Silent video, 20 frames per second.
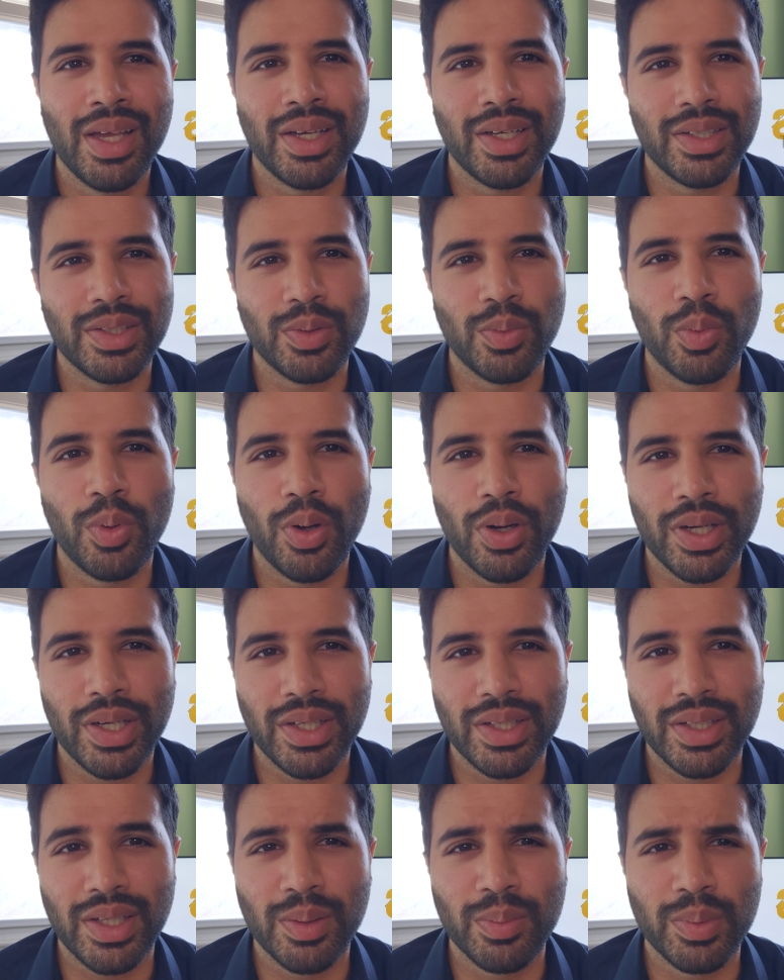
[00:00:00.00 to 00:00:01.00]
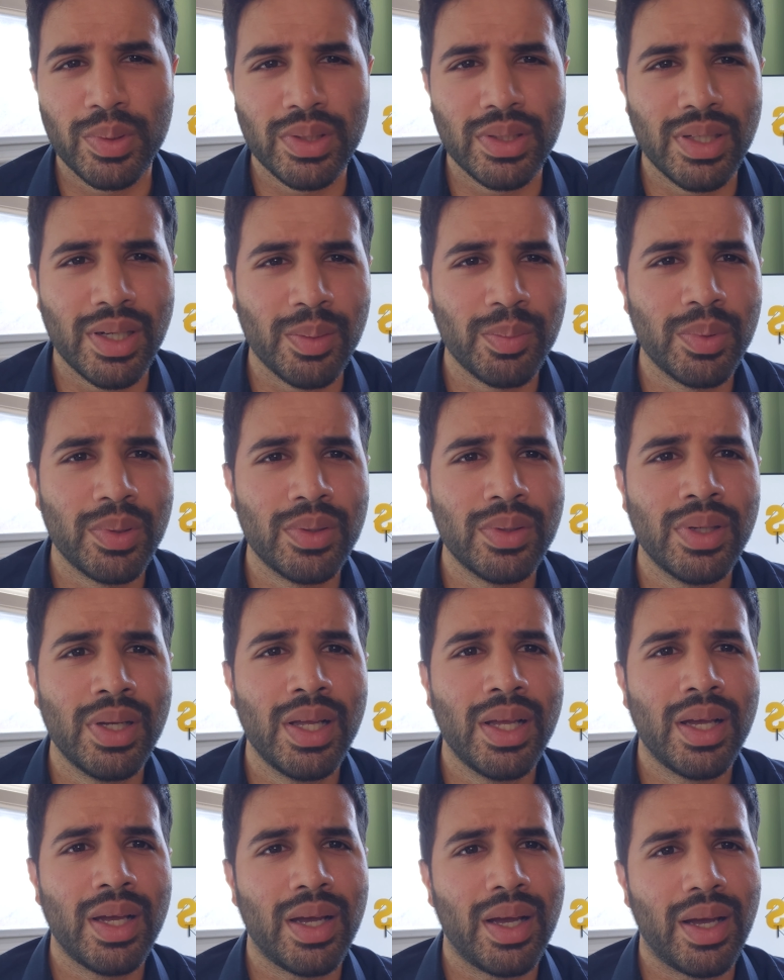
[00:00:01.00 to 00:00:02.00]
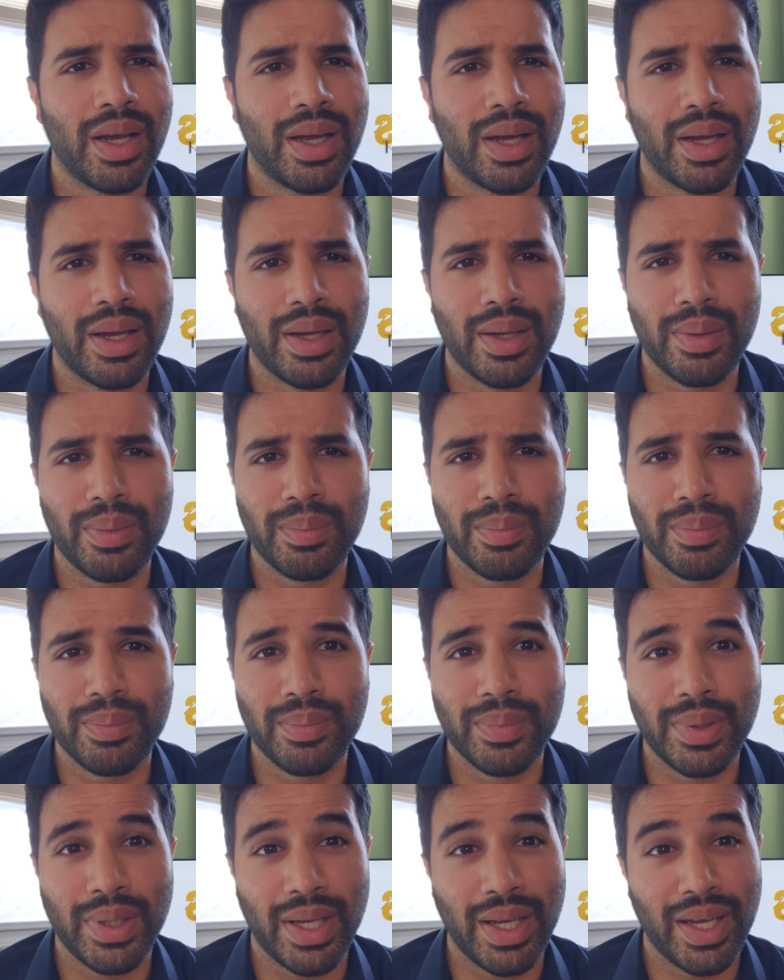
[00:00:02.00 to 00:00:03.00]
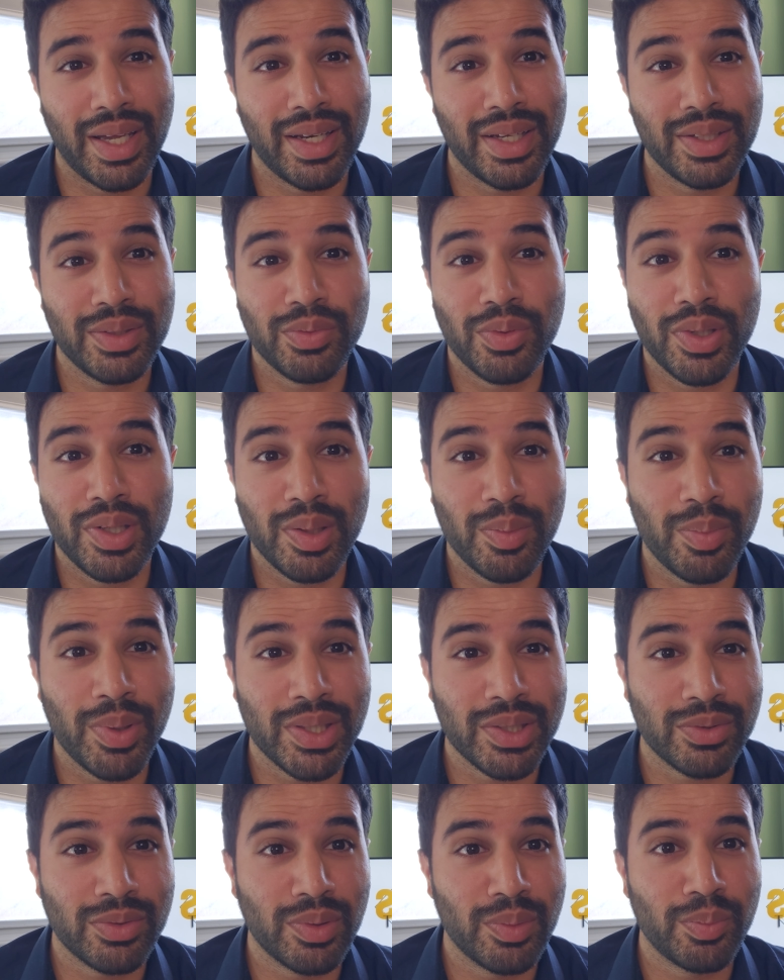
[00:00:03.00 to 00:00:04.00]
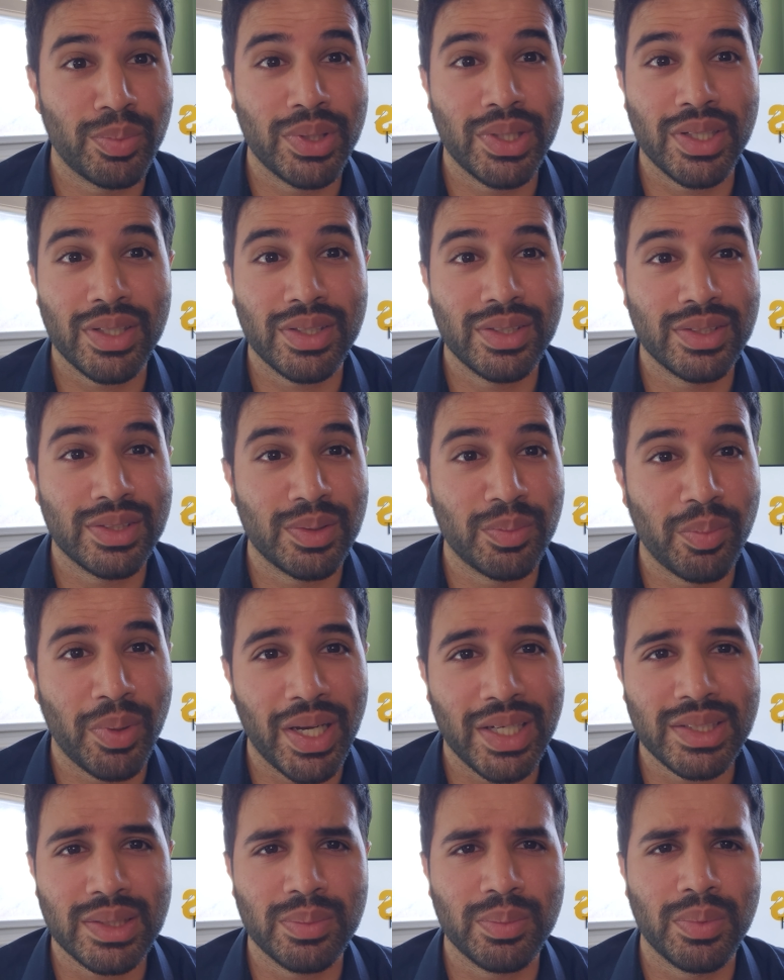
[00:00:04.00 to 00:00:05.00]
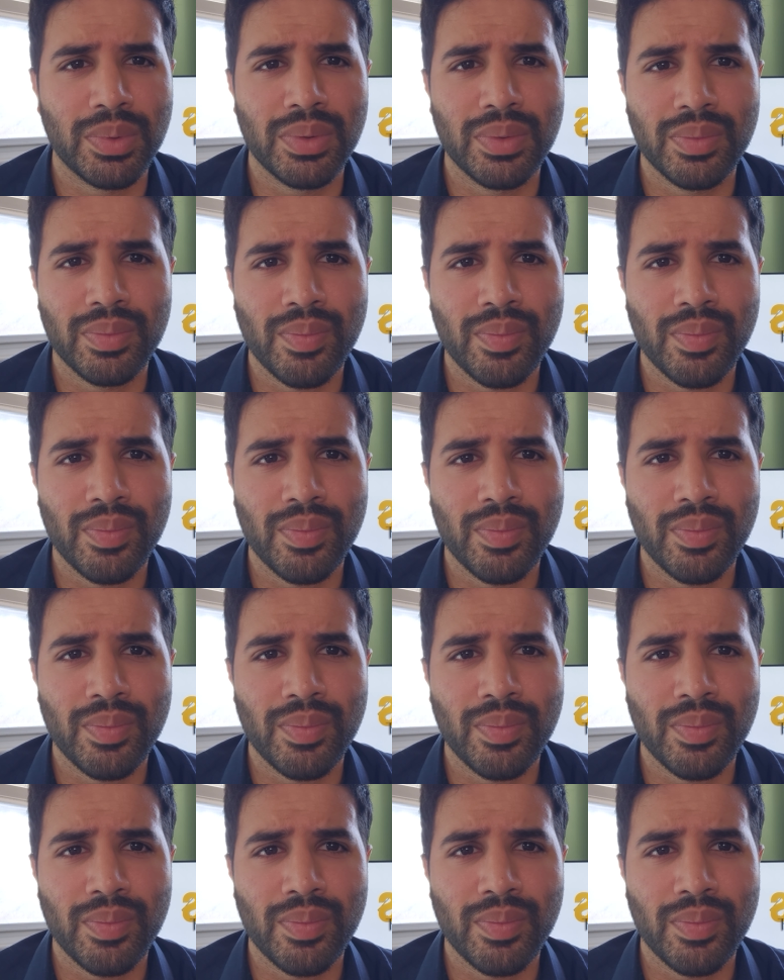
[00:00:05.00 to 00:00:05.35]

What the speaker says: He's a walking double-double, and he's one of the best rim protectors in basketball.